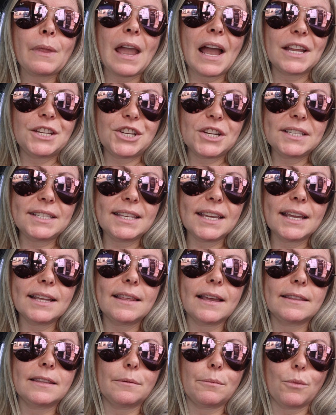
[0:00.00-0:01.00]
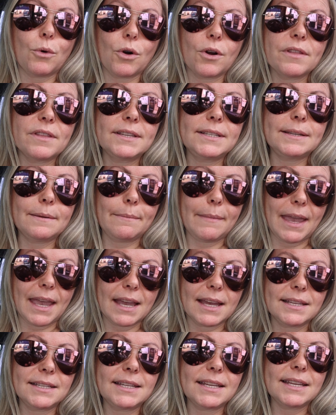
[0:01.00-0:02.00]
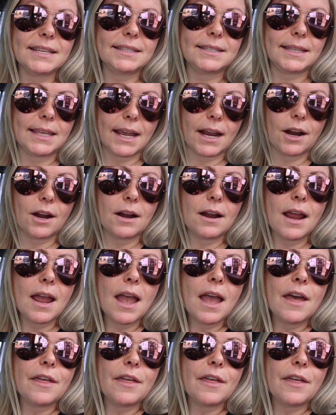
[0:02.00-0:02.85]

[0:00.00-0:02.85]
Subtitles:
I just think that the more the demand is there,